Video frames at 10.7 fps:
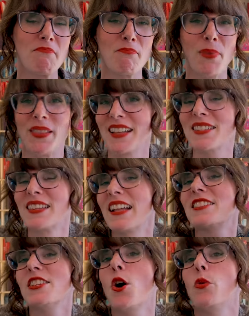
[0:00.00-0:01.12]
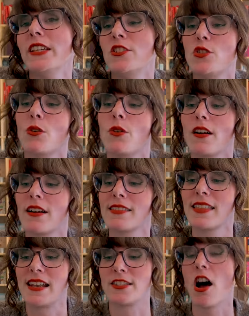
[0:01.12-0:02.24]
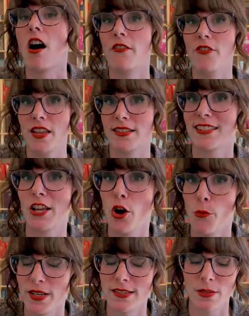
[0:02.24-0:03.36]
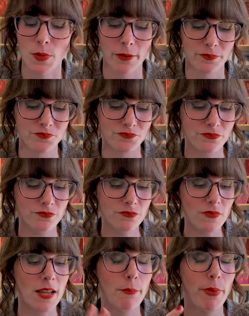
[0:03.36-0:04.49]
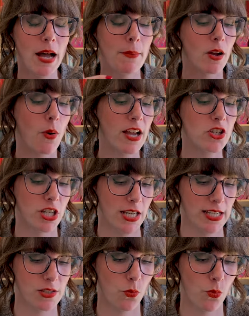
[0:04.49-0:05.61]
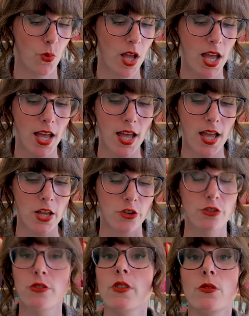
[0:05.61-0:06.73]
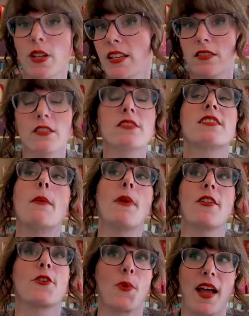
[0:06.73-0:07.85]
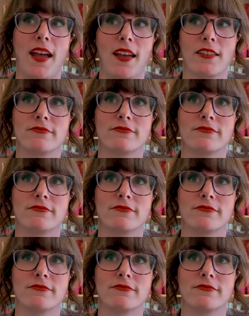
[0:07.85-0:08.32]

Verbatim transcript: But that that's the only door that is obviously open to me. But my question is, do you is there some other way